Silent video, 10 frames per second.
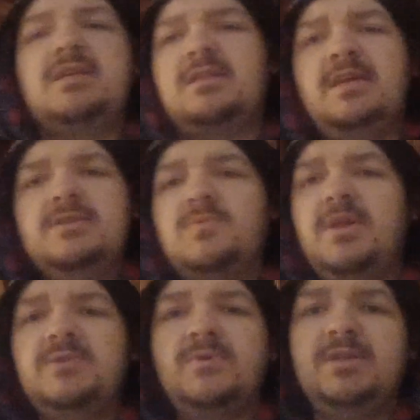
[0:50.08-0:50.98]
like late
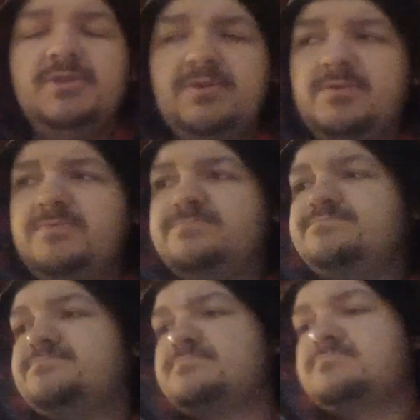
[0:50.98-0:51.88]
2022.
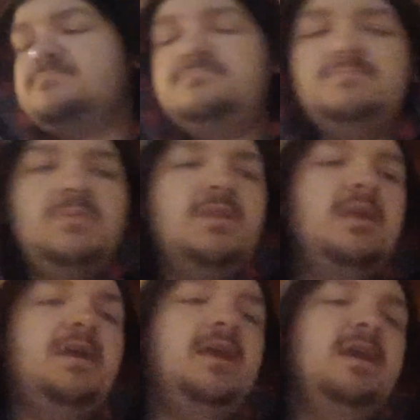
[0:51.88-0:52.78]

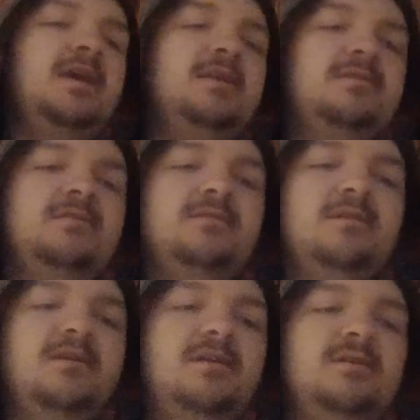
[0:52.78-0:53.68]
And
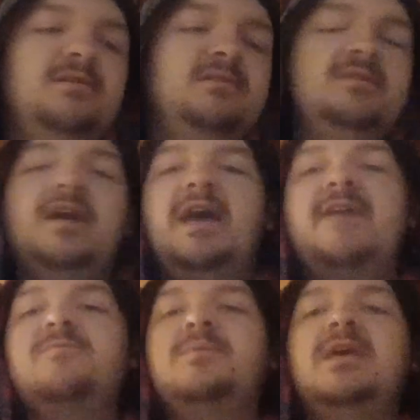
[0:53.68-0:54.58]

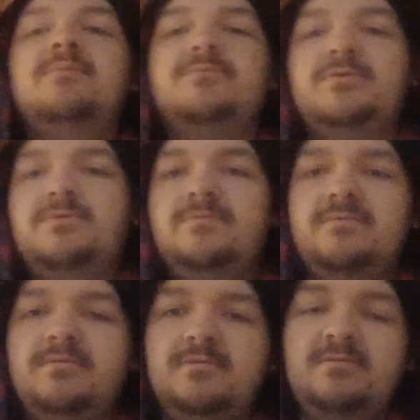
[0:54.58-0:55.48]
haven't been able to.
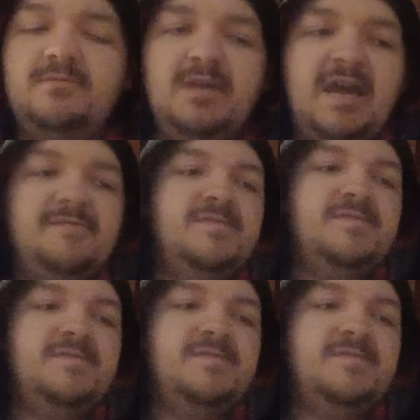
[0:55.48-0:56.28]
Have fell